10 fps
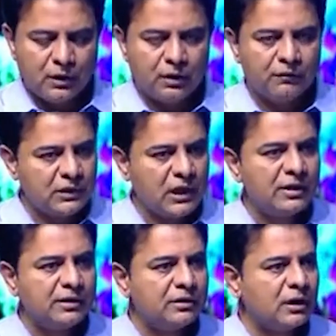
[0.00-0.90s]
We're
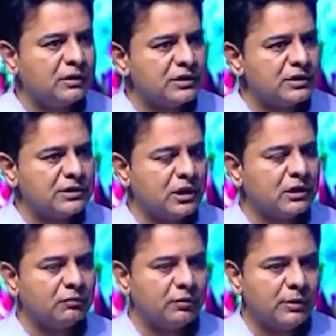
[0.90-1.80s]
delighted that this center
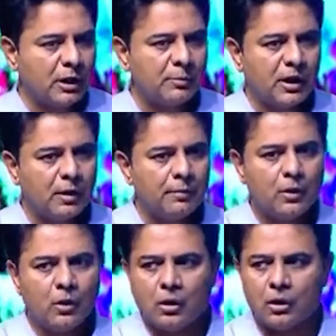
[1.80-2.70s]
will be coming up
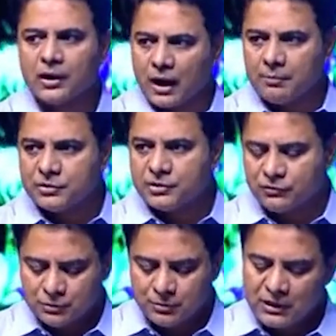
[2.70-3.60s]
on the campus of
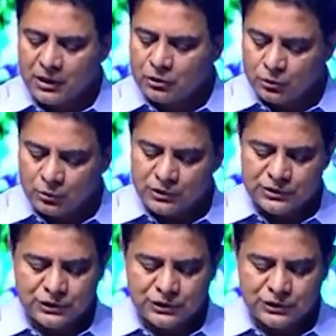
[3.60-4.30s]
Osmania University.